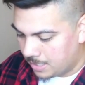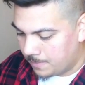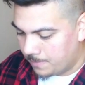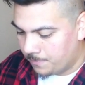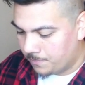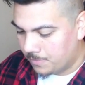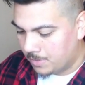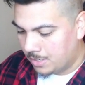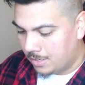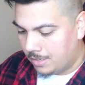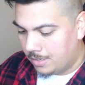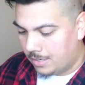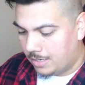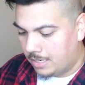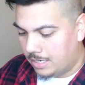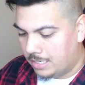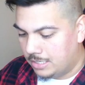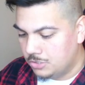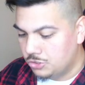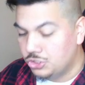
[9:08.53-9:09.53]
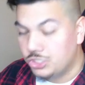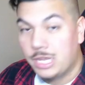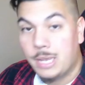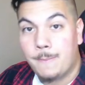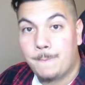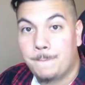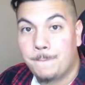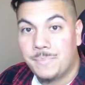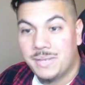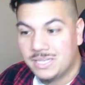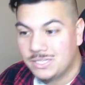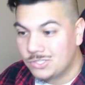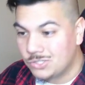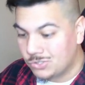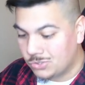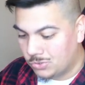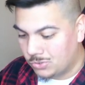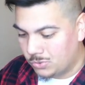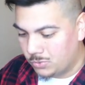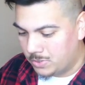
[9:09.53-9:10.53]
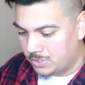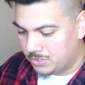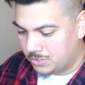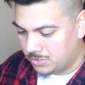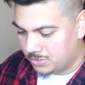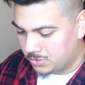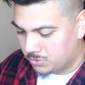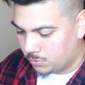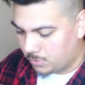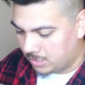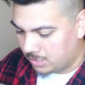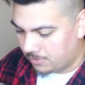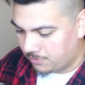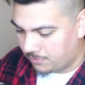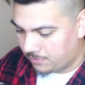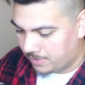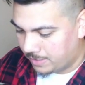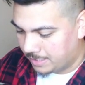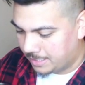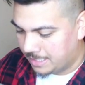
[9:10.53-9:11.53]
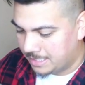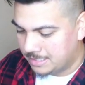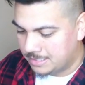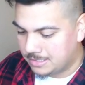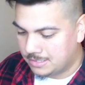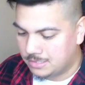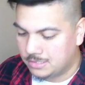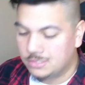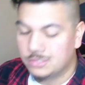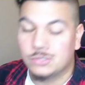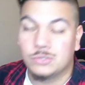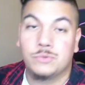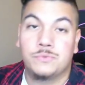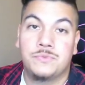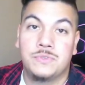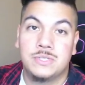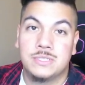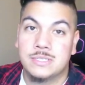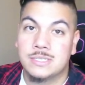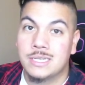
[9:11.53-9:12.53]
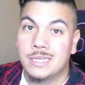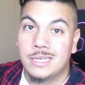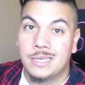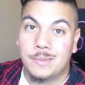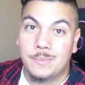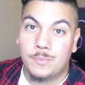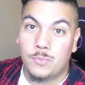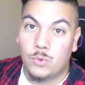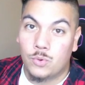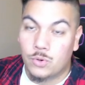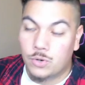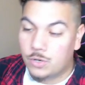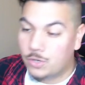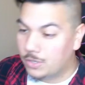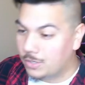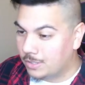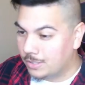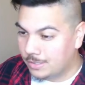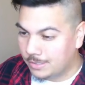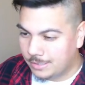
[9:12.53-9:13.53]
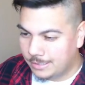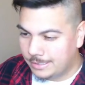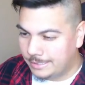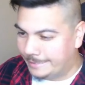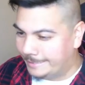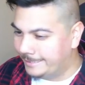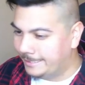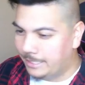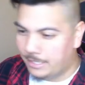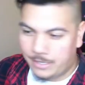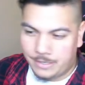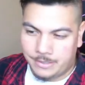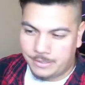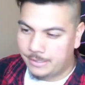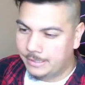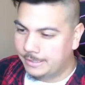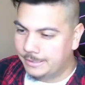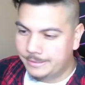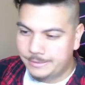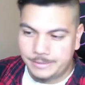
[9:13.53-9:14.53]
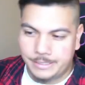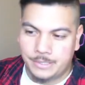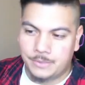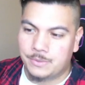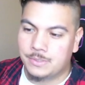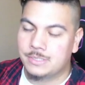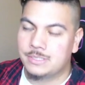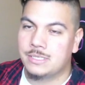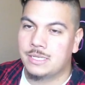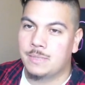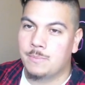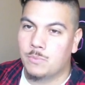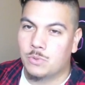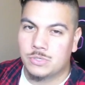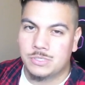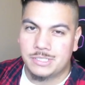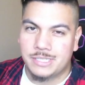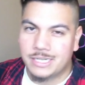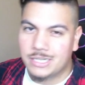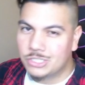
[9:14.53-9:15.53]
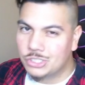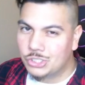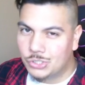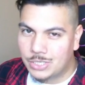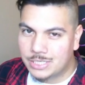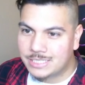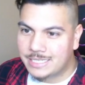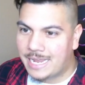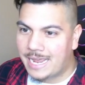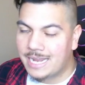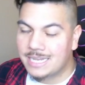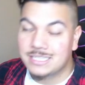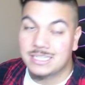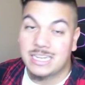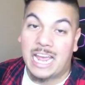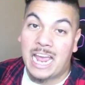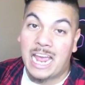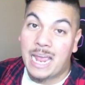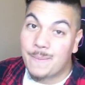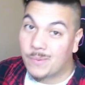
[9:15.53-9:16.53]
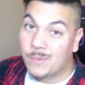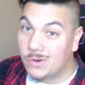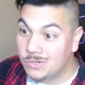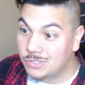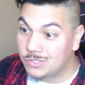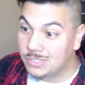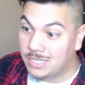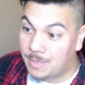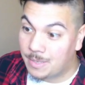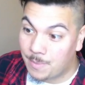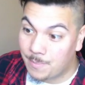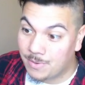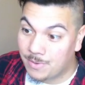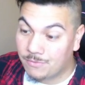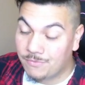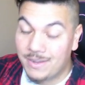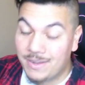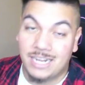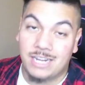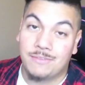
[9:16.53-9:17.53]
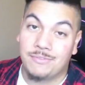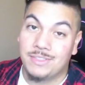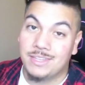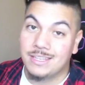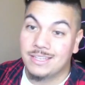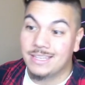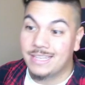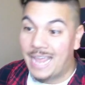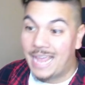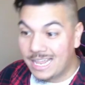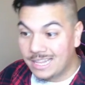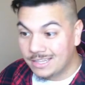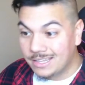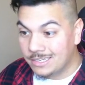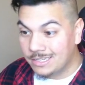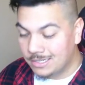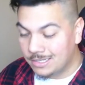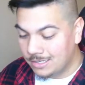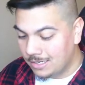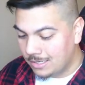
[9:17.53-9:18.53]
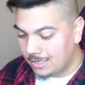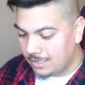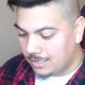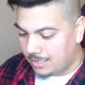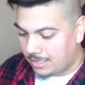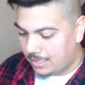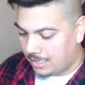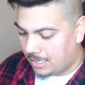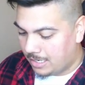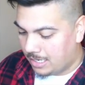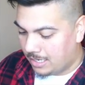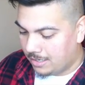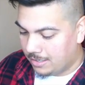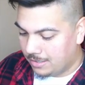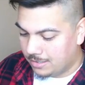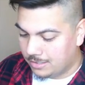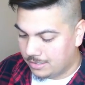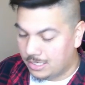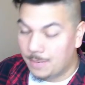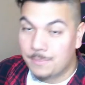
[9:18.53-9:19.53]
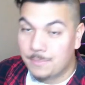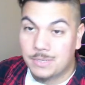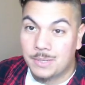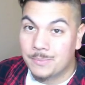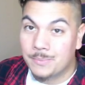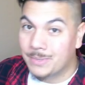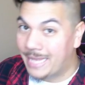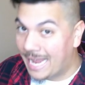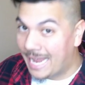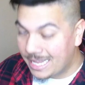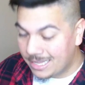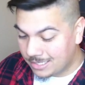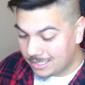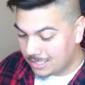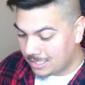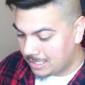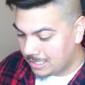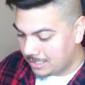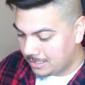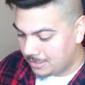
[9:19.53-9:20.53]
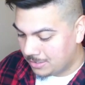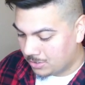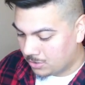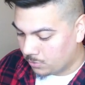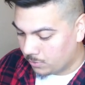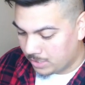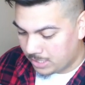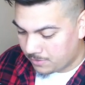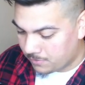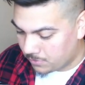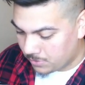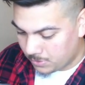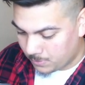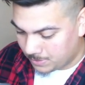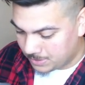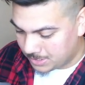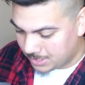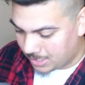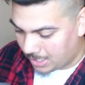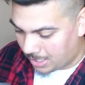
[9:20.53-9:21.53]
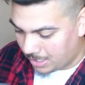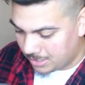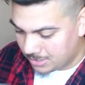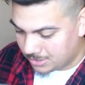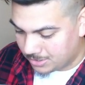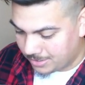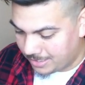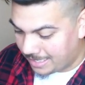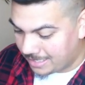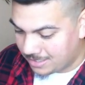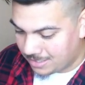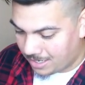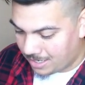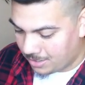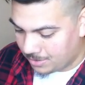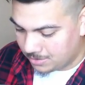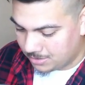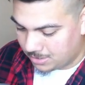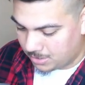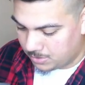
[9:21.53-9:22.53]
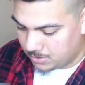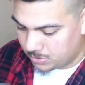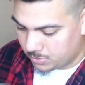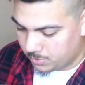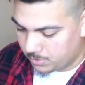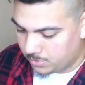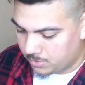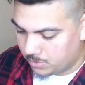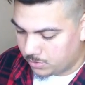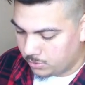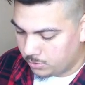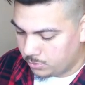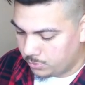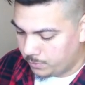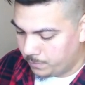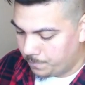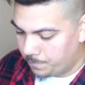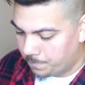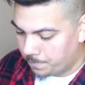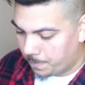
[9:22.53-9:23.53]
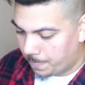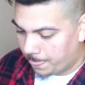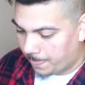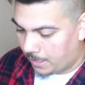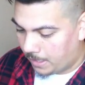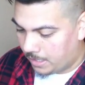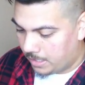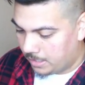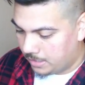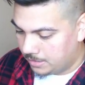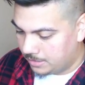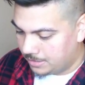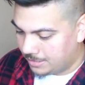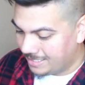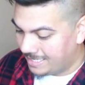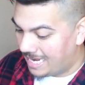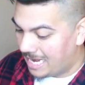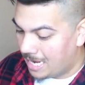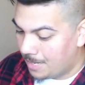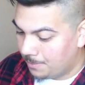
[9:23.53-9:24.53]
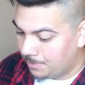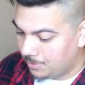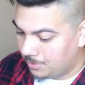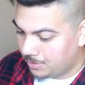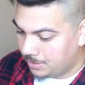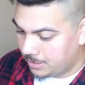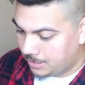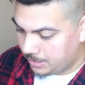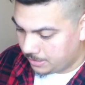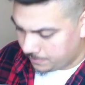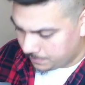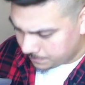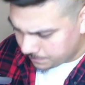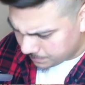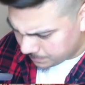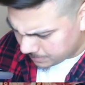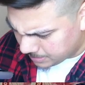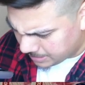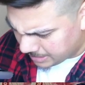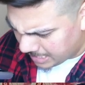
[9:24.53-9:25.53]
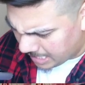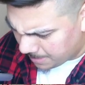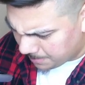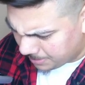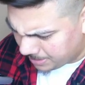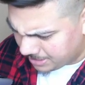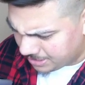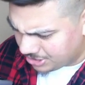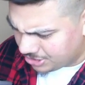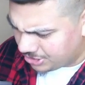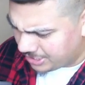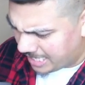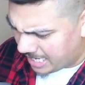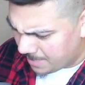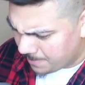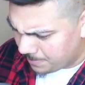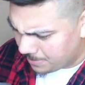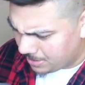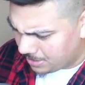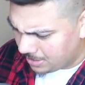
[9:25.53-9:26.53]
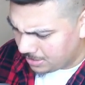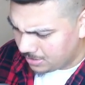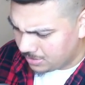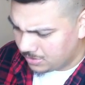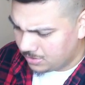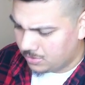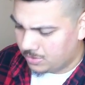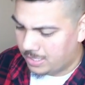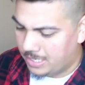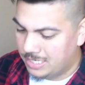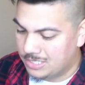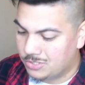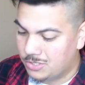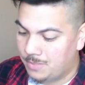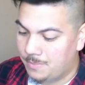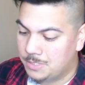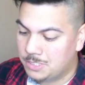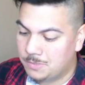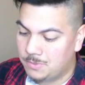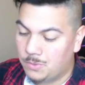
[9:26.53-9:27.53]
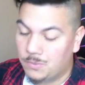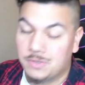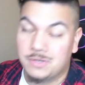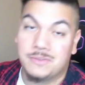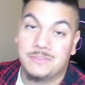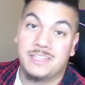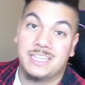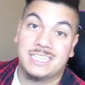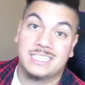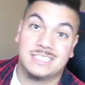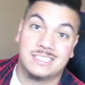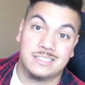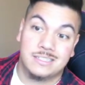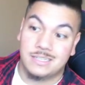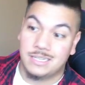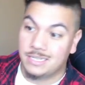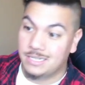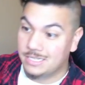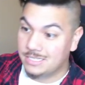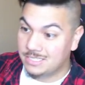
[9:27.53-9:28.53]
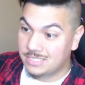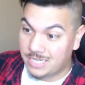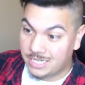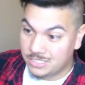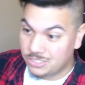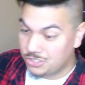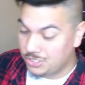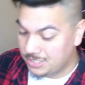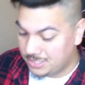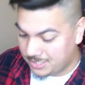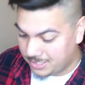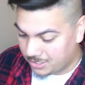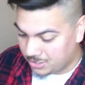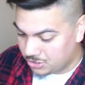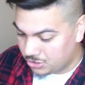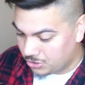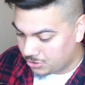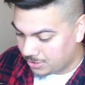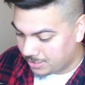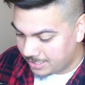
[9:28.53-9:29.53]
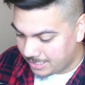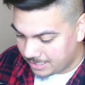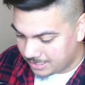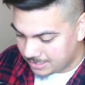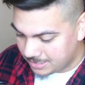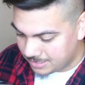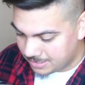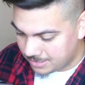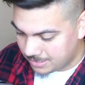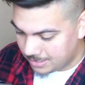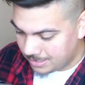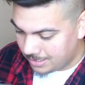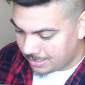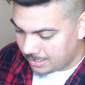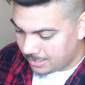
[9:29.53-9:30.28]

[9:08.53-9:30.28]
Gum, uh, Jet Pistol, which is one of, I guess, uh, Luffy's more, uh, uh I would say, more signature attacks. I personally am a big fan of the Gatling, uh, Gum Gum Gatling Gun, or whatever he wants to call it. So that I always thought was really, really cool. Uh, Diablo, Diable Jambe. Okay, so it must be one of like Sanji's signature kicks.